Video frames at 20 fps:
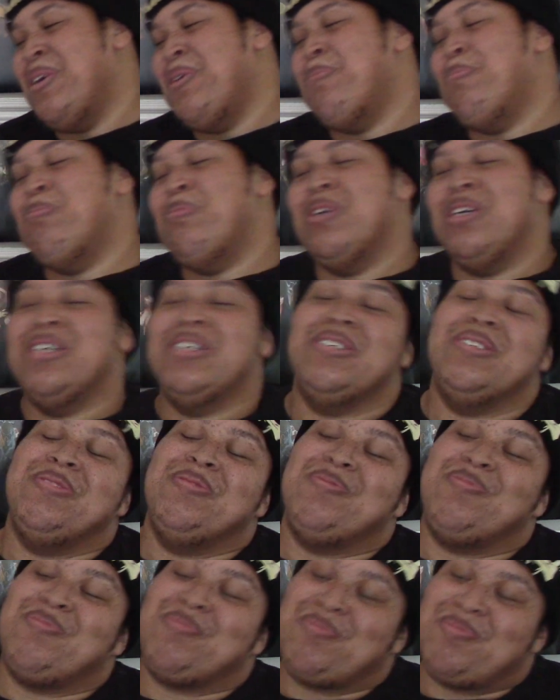But
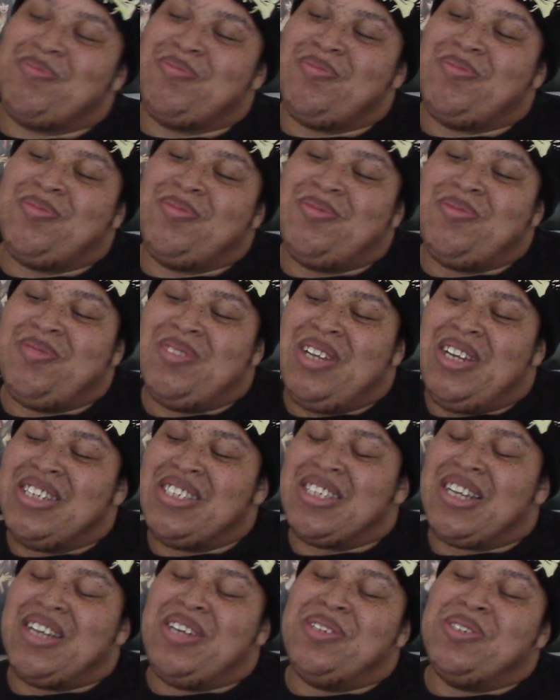I
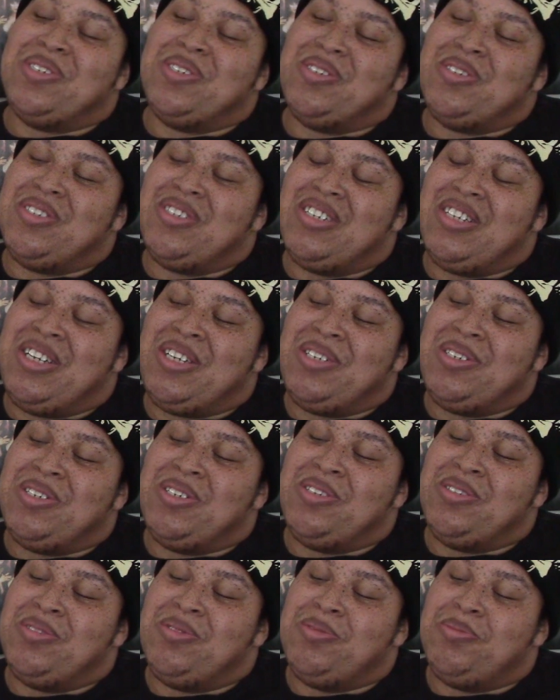was like, I don't know, I don't
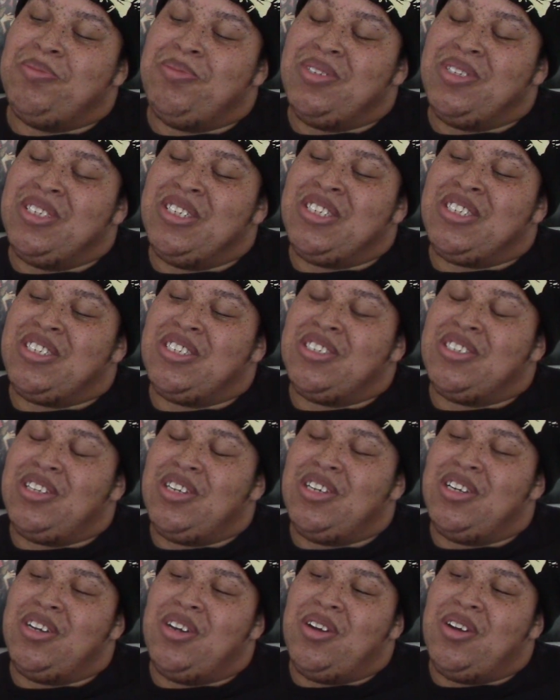know. But this is
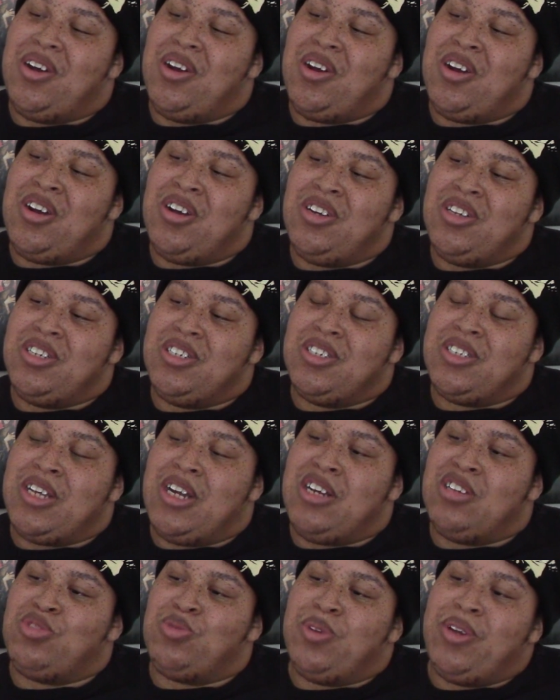the earlier
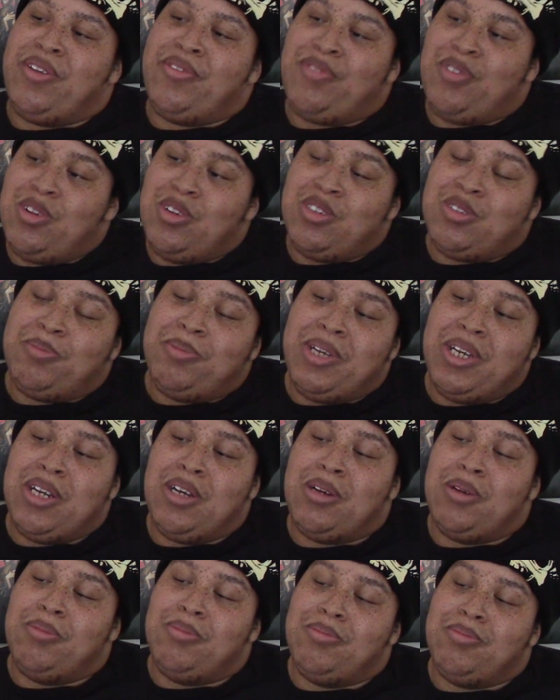times when they first meet
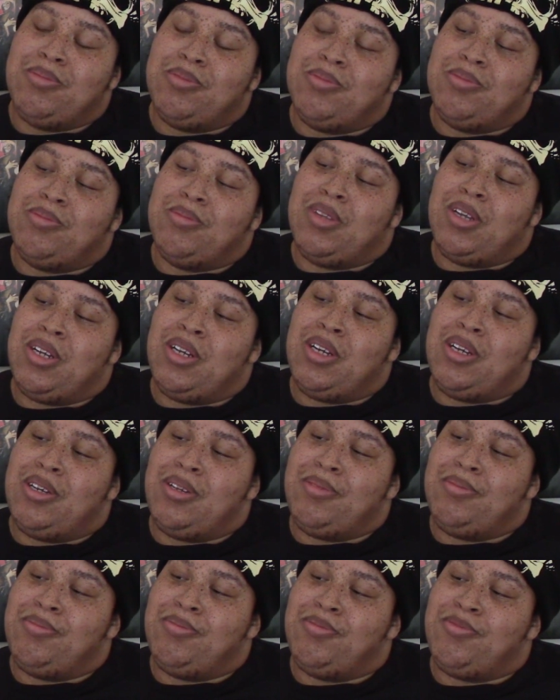up,
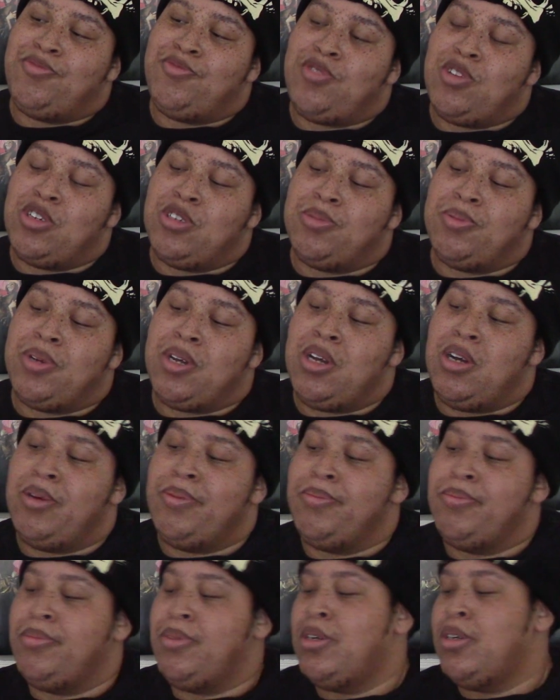um, first
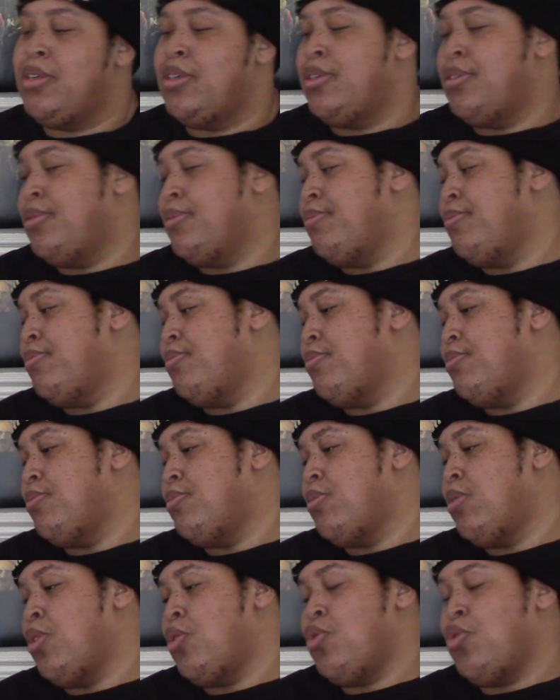become um,
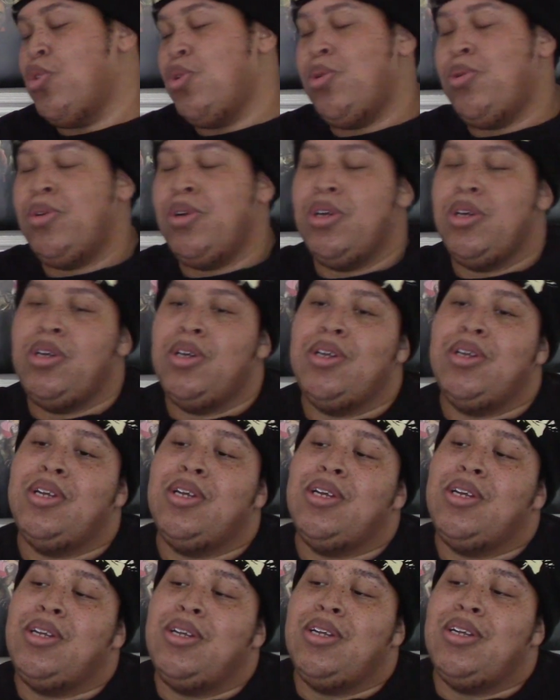a crew.
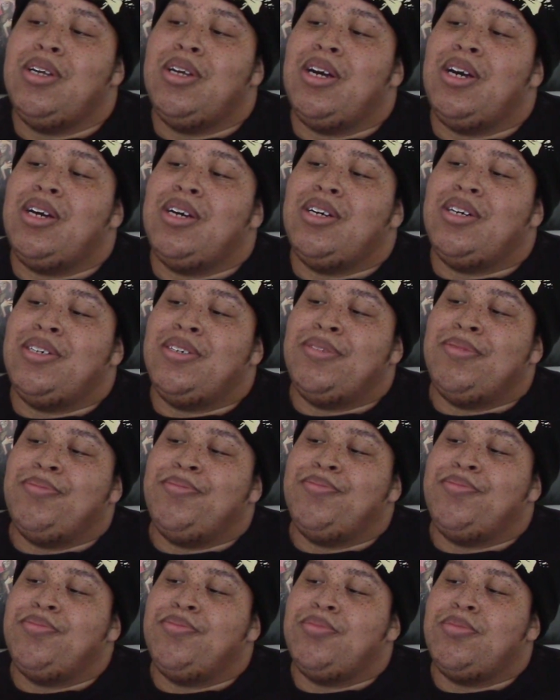Um,
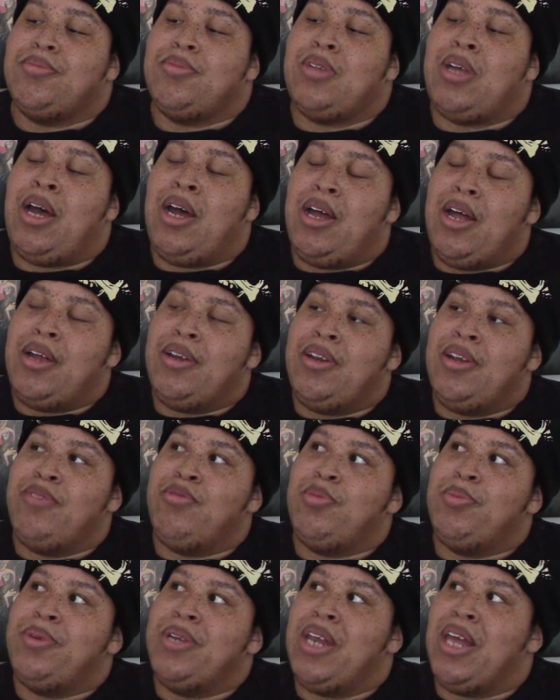I, have
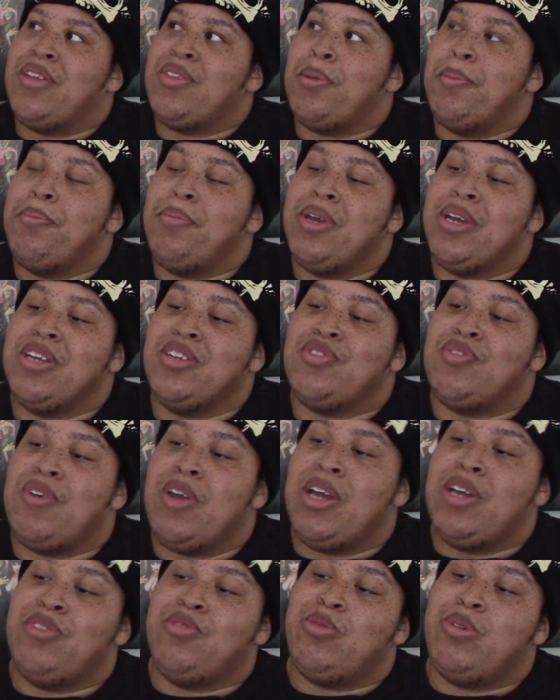never been like the biggest
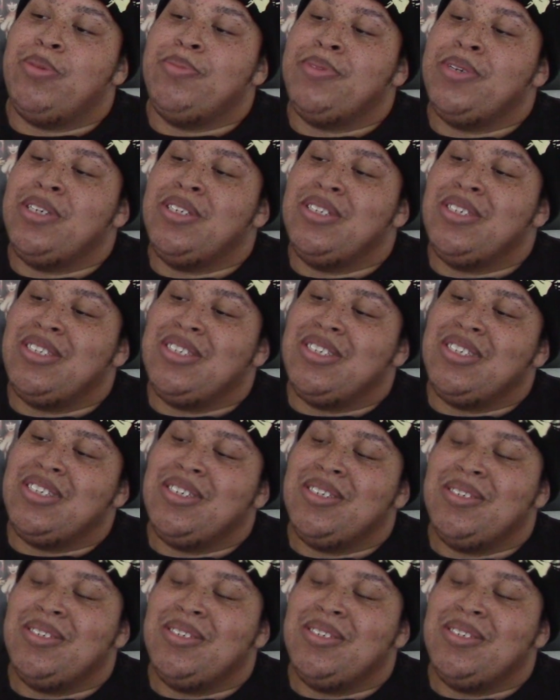fan of One Piece.